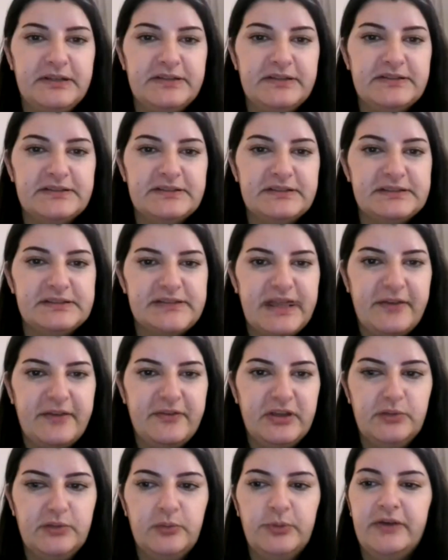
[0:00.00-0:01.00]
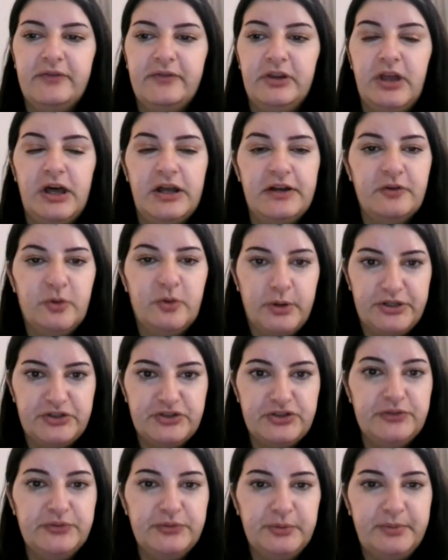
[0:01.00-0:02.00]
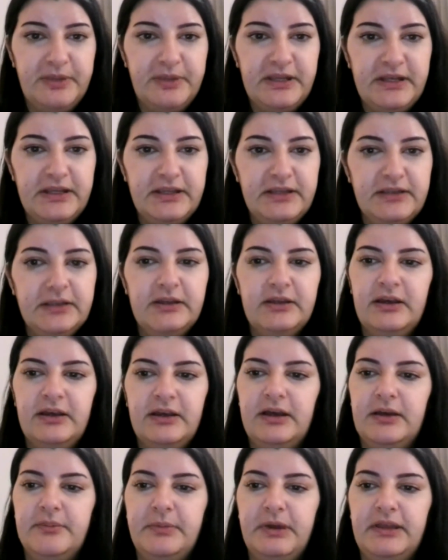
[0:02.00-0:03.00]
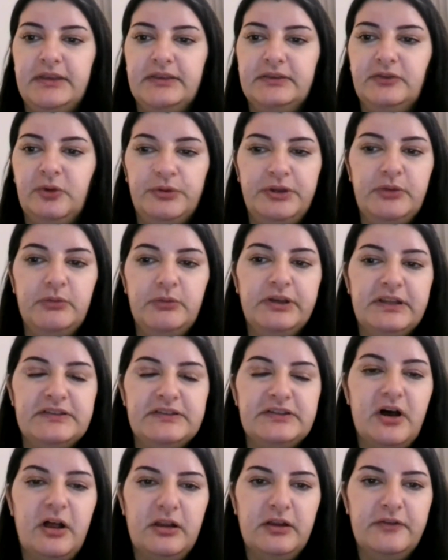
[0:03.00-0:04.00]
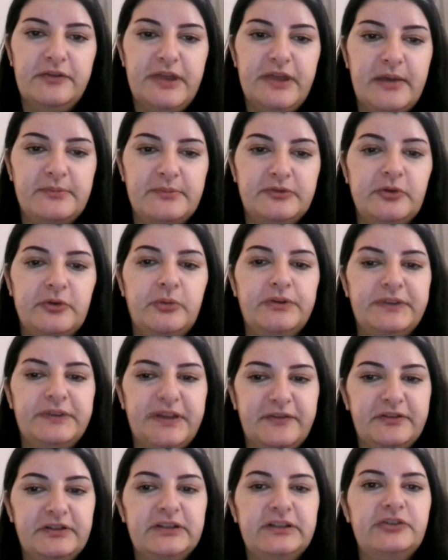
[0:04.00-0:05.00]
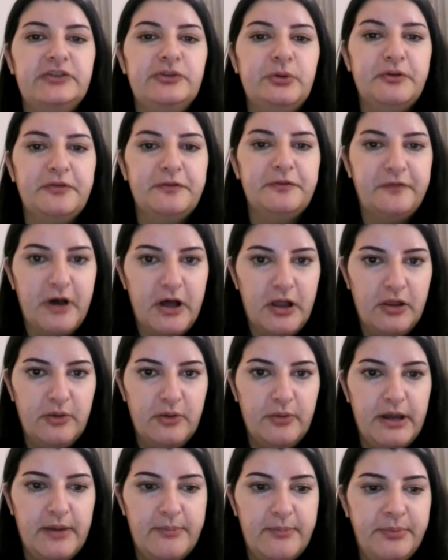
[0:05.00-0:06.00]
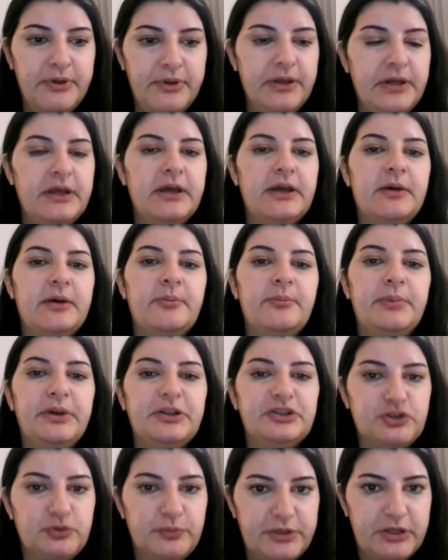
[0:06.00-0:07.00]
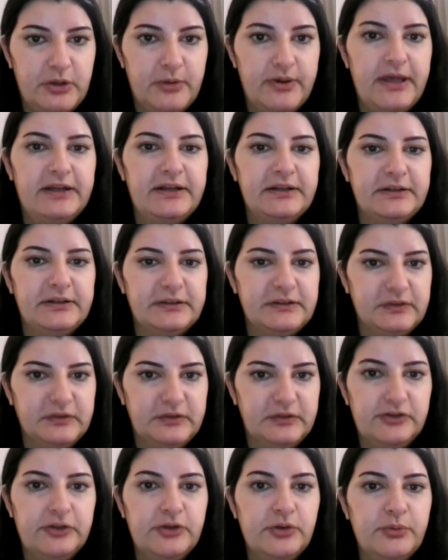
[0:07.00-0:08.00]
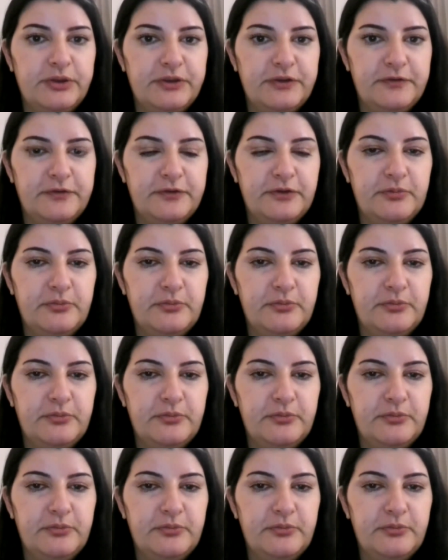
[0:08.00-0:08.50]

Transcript: minutes to 7. We have a lot of questions remaining. I don't think we'll get to all of them, so we'll definitely do a follow-up. But should we go ahead and continue with a few